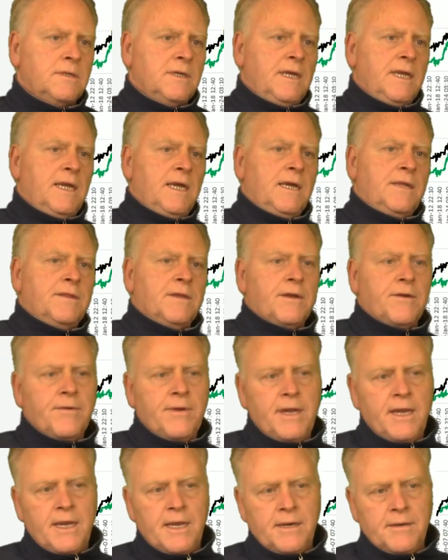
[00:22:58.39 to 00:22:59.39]
And the
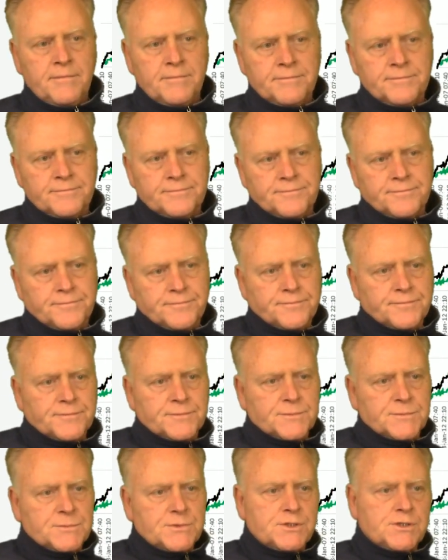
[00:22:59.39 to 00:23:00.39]
green
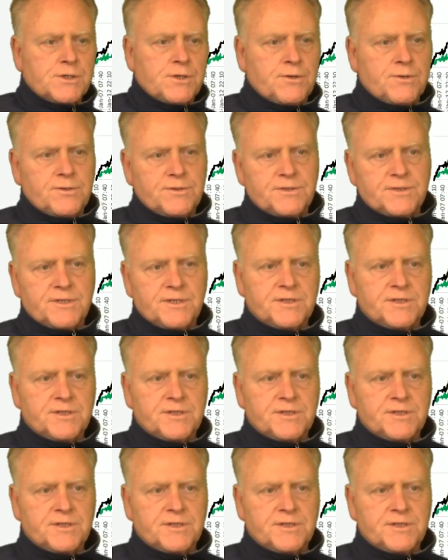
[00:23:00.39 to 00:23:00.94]
shows the